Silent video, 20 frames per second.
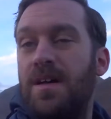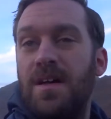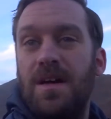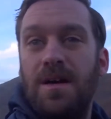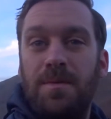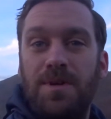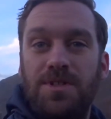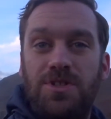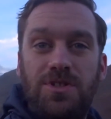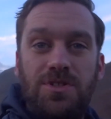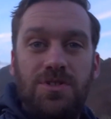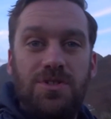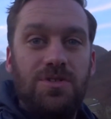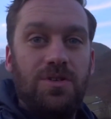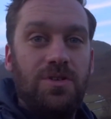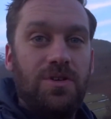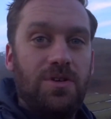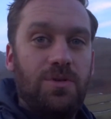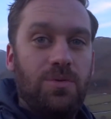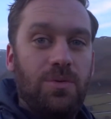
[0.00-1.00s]
I'm actually just
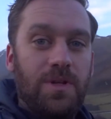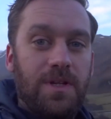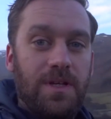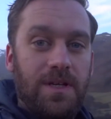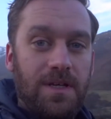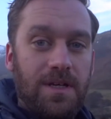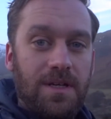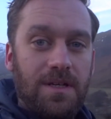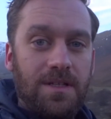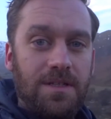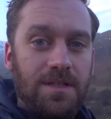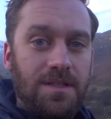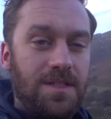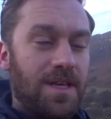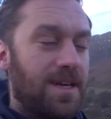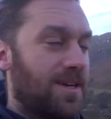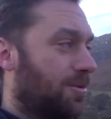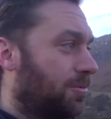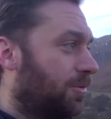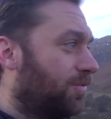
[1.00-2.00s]
going to quickly
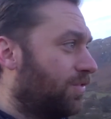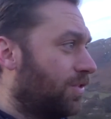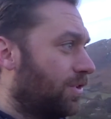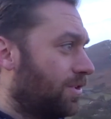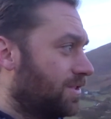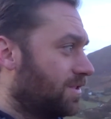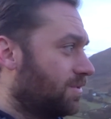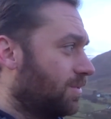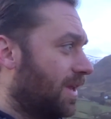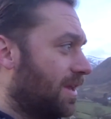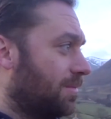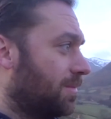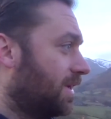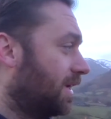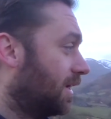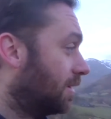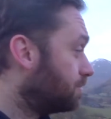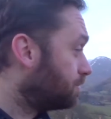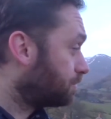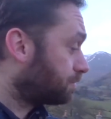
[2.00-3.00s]
take all the photos while I'm
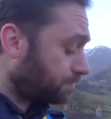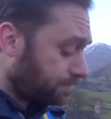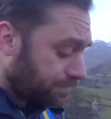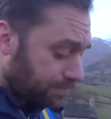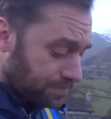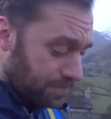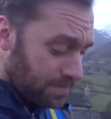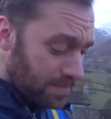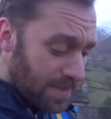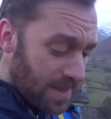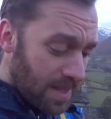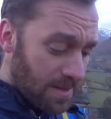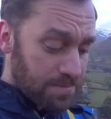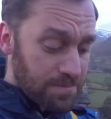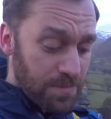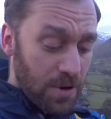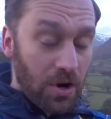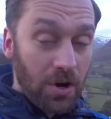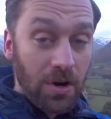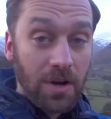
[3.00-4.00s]
here.
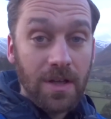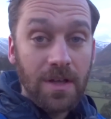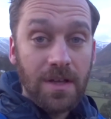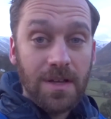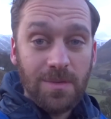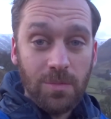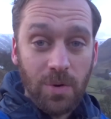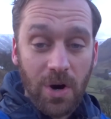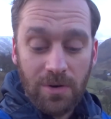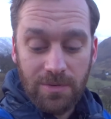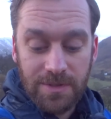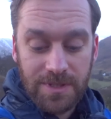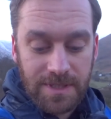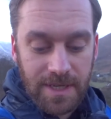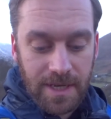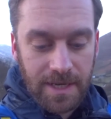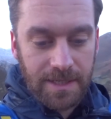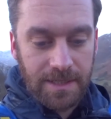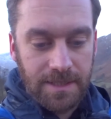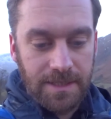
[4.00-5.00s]
But what I was
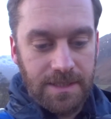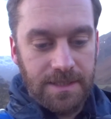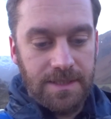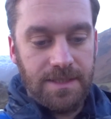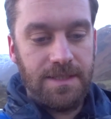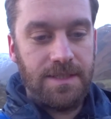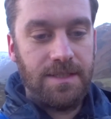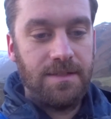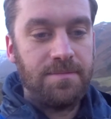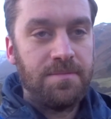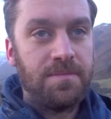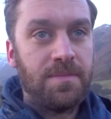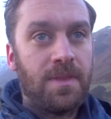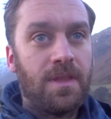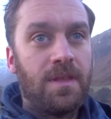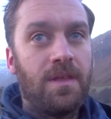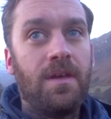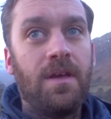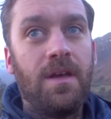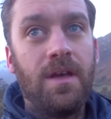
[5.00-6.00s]
saying is,
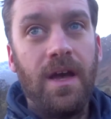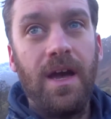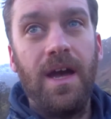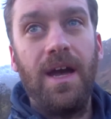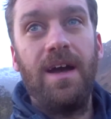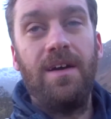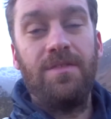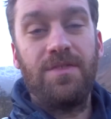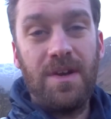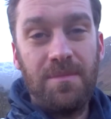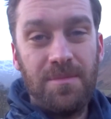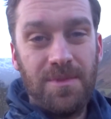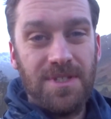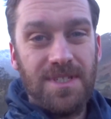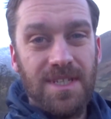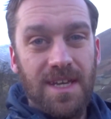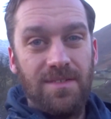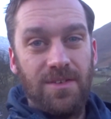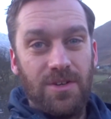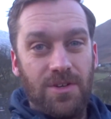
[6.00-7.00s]
I've come to this
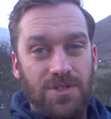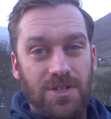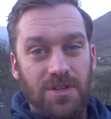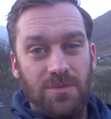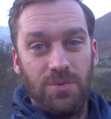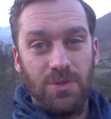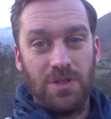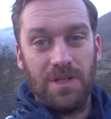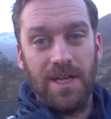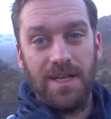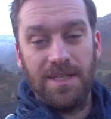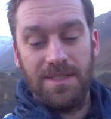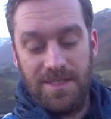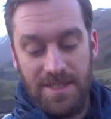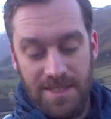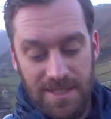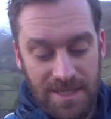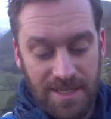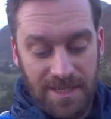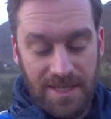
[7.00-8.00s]
area because I would like
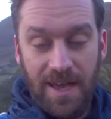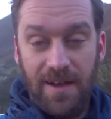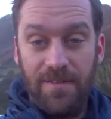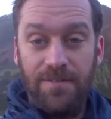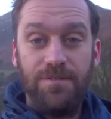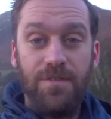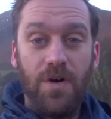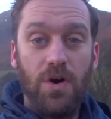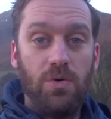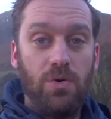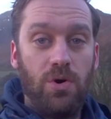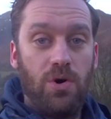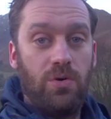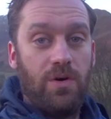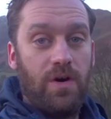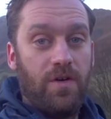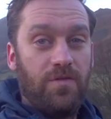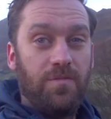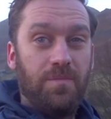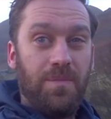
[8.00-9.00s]
to get a photo
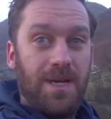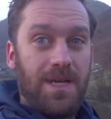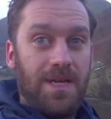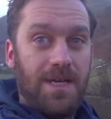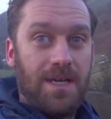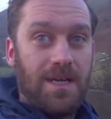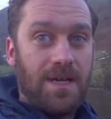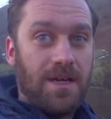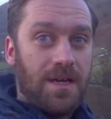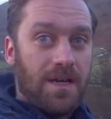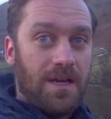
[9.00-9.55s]
of me